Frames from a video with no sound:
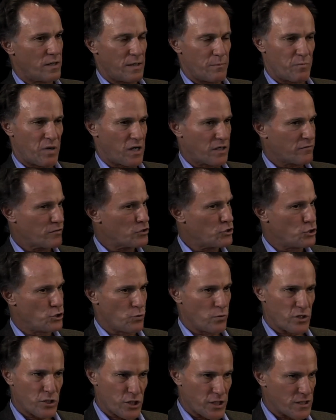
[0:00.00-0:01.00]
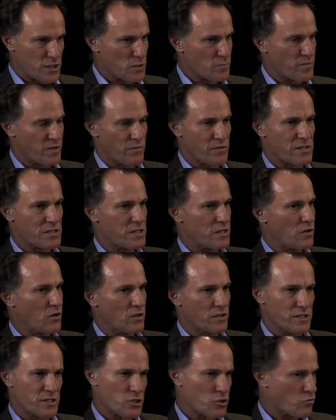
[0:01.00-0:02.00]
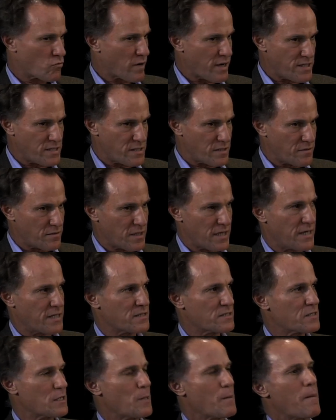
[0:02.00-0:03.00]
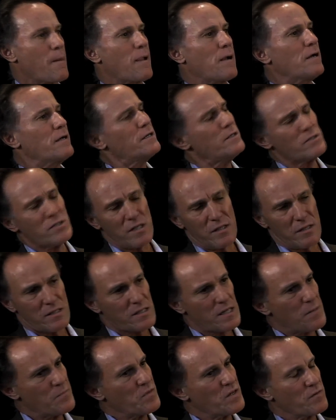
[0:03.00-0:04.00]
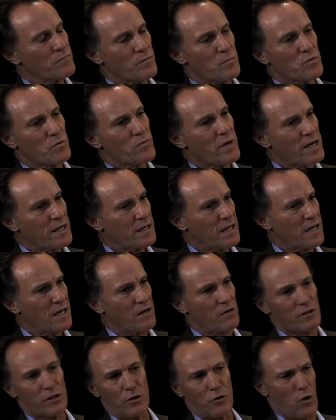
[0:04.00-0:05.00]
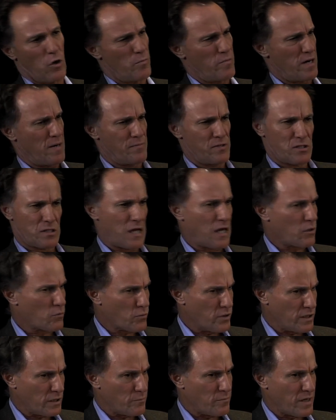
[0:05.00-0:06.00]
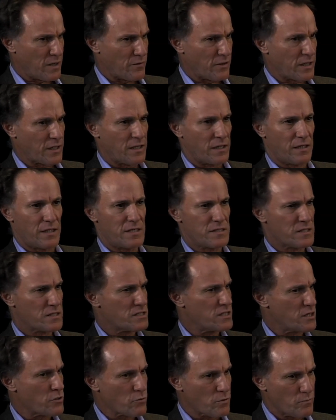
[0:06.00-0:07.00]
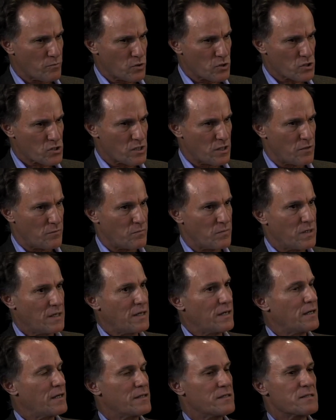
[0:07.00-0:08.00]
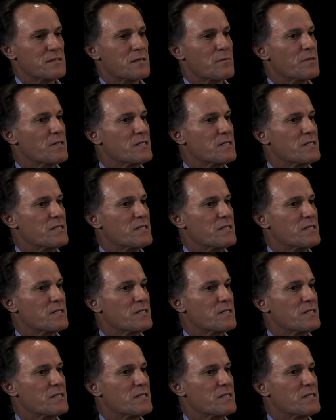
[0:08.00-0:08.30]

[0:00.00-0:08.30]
part of a Jewish conspiracy, all these crazy things. You see the same thing from the right now. You know, Obama's not a real American. He's a secret Muslim. Some of